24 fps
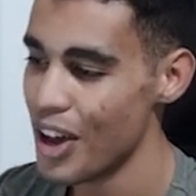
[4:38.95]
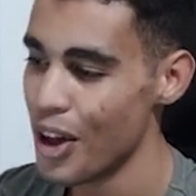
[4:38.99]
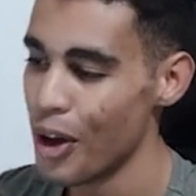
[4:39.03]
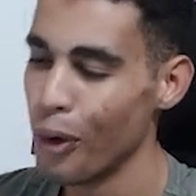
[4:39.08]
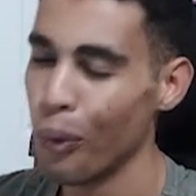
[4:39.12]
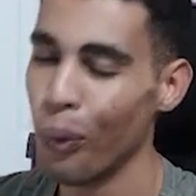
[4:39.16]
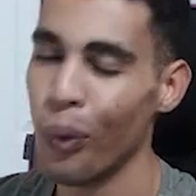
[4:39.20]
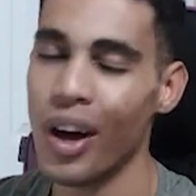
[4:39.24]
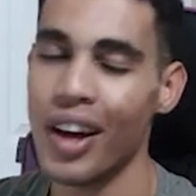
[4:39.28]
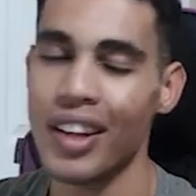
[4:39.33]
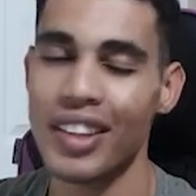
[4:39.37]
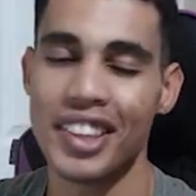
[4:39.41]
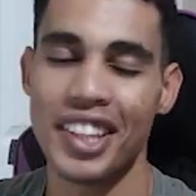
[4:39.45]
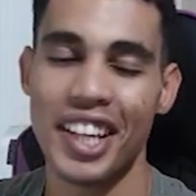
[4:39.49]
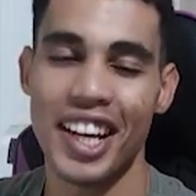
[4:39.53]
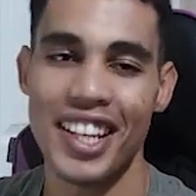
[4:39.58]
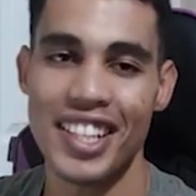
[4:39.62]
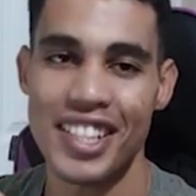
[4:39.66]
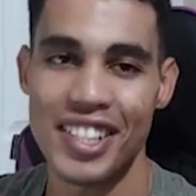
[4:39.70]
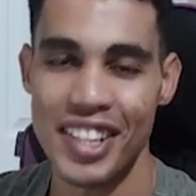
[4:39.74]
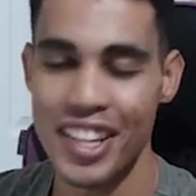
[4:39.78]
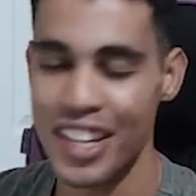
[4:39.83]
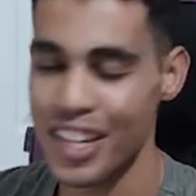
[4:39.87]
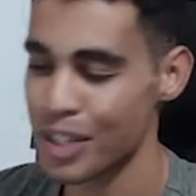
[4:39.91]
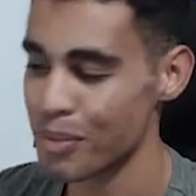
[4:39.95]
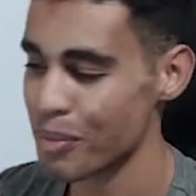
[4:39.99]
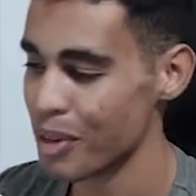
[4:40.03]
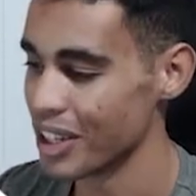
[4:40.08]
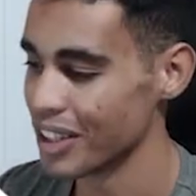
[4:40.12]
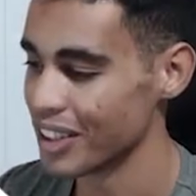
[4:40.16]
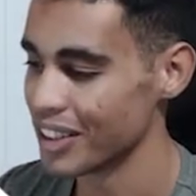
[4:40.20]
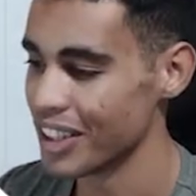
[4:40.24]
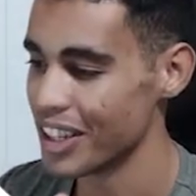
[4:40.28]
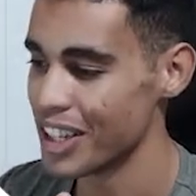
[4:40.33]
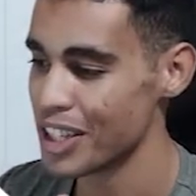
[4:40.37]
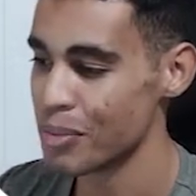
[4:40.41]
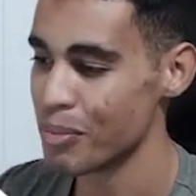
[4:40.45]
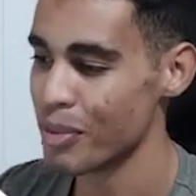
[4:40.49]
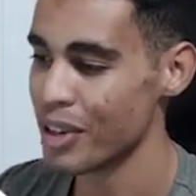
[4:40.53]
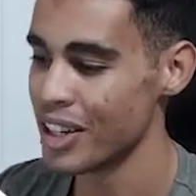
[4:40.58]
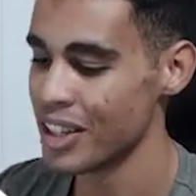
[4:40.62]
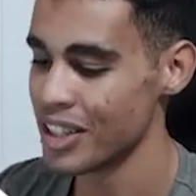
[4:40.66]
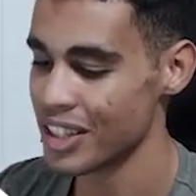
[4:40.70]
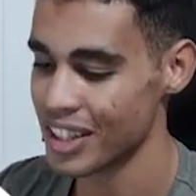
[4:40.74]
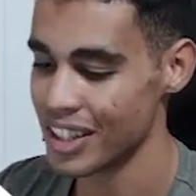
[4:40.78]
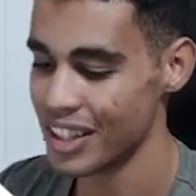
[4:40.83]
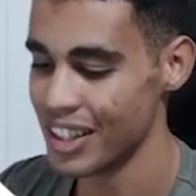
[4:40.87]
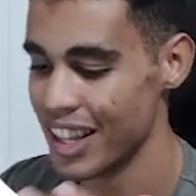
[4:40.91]
What does this mean? This
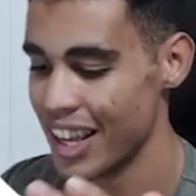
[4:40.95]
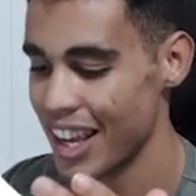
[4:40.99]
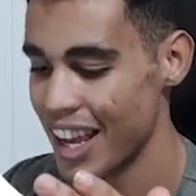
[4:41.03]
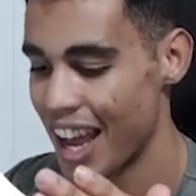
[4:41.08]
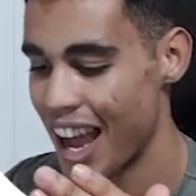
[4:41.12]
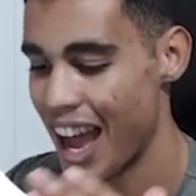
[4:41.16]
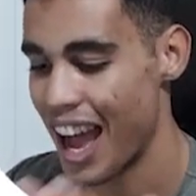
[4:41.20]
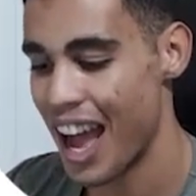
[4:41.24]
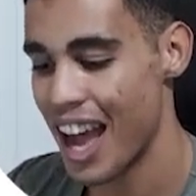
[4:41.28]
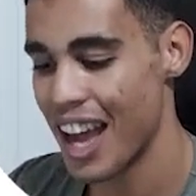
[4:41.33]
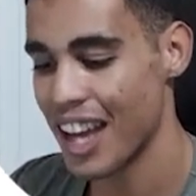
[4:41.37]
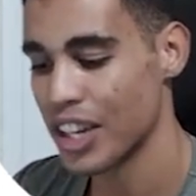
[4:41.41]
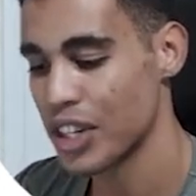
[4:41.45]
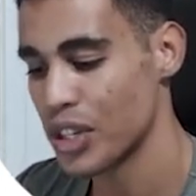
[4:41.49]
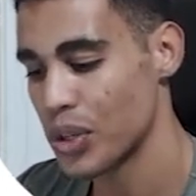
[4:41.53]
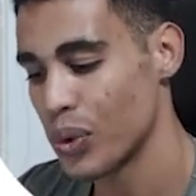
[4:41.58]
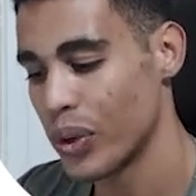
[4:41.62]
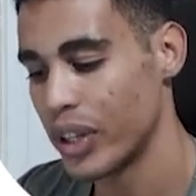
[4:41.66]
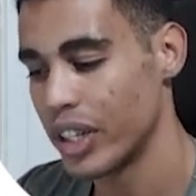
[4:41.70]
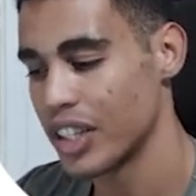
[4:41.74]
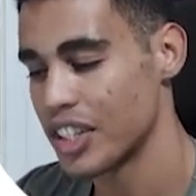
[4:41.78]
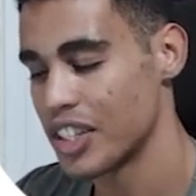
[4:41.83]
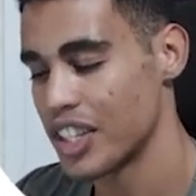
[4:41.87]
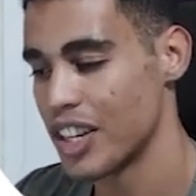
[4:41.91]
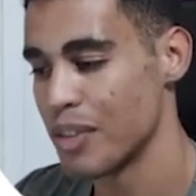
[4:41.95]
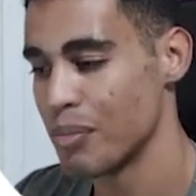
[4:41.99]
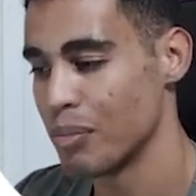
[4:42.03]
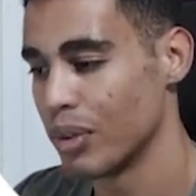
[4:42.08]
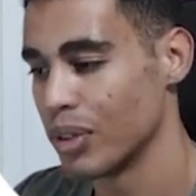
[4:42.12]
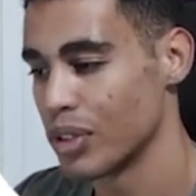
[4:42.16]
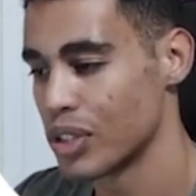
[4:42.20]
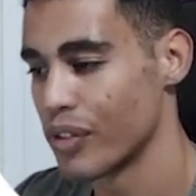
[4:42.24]
means the actual symbol.